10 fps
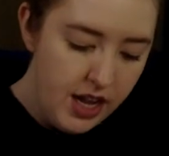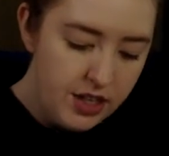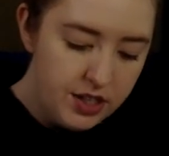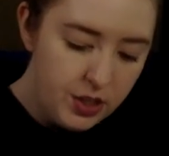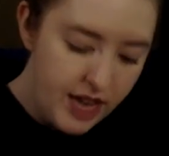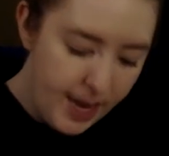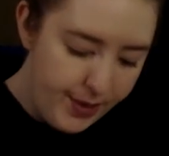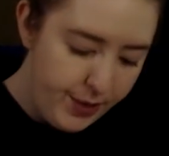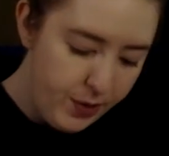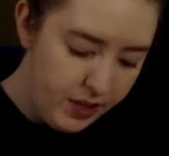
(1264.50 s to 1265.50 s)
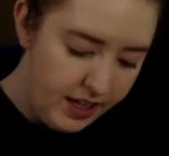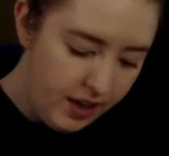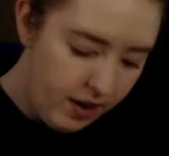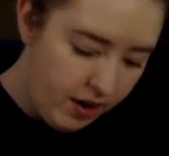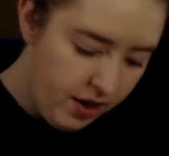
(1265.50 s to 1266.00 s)
So now we really
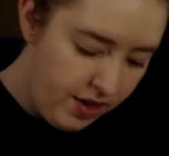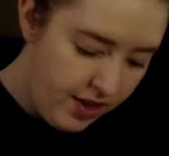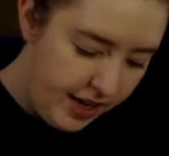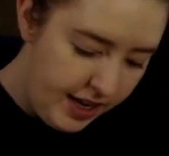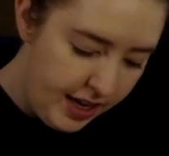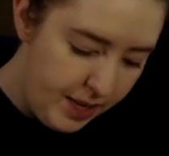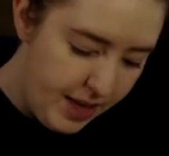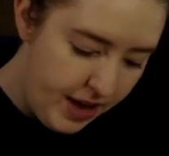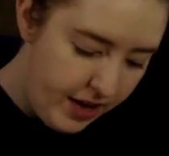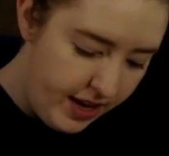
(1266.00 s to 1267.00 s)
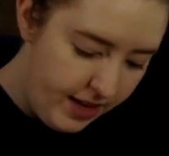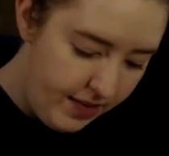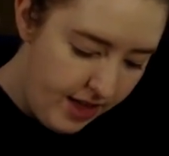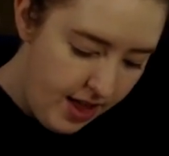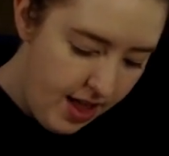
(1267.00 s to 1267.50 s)
are thinking about it
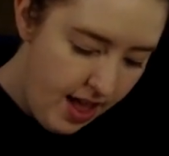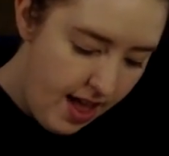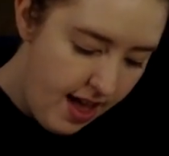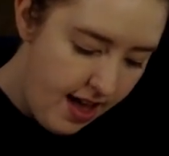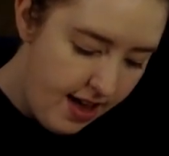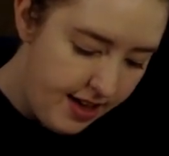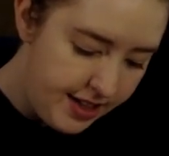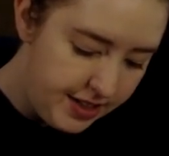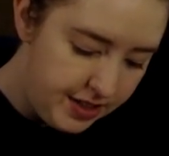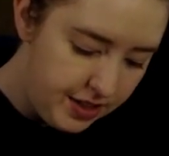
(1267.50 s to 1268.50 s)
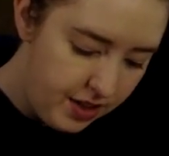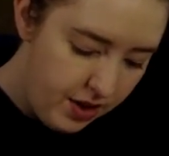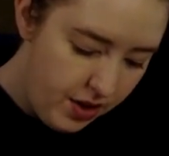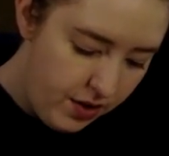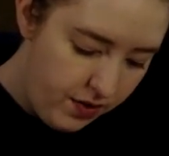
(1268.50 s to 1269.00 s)
as
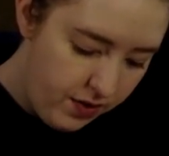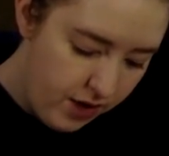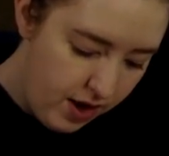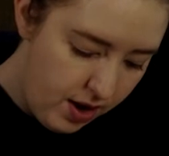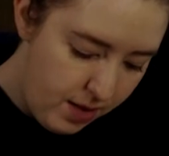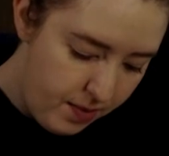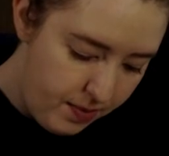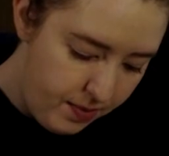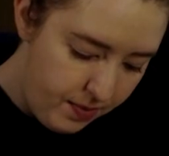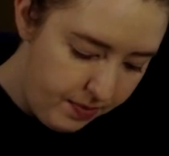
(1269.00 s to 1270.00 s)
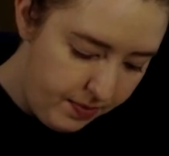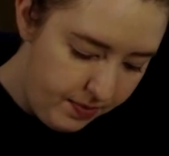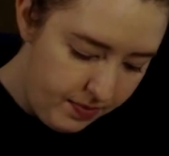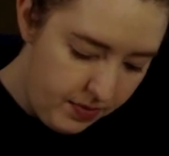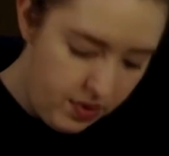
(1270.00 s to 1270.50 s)
from
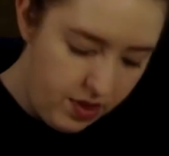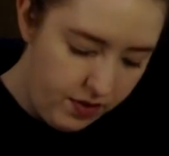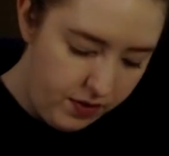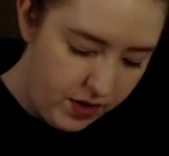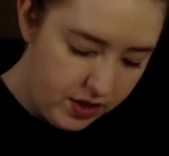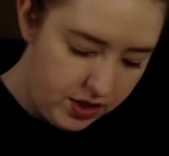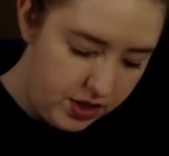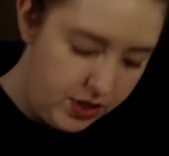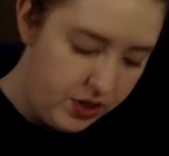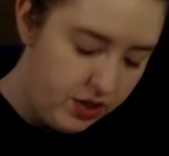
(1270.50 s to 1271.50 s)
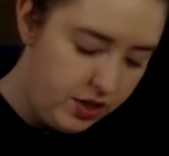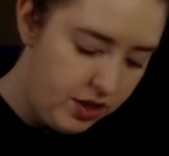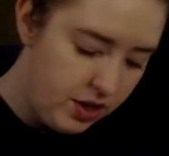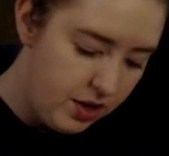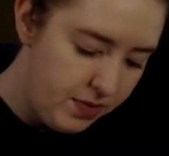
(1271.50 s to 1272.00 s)
the first
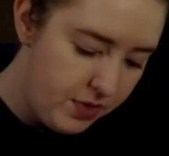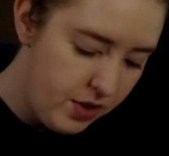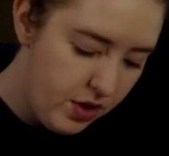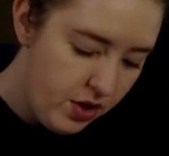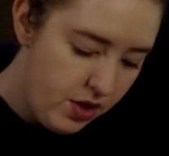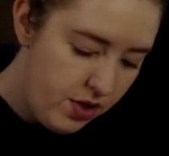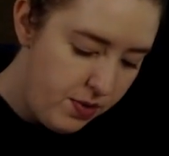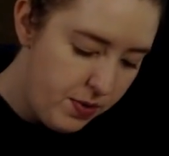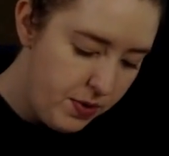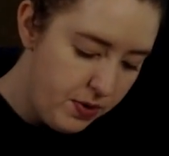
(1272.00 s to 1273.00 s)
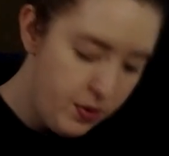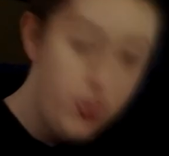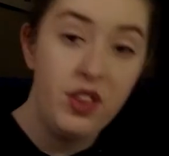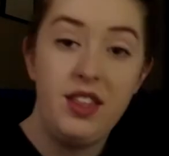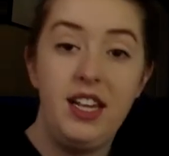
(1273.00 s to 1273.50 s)
term
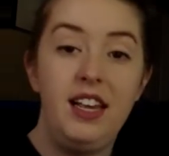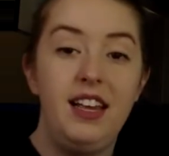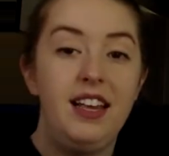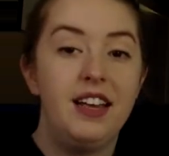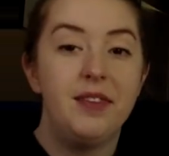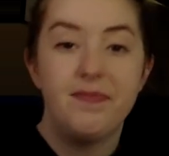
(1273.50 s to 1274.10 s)
through the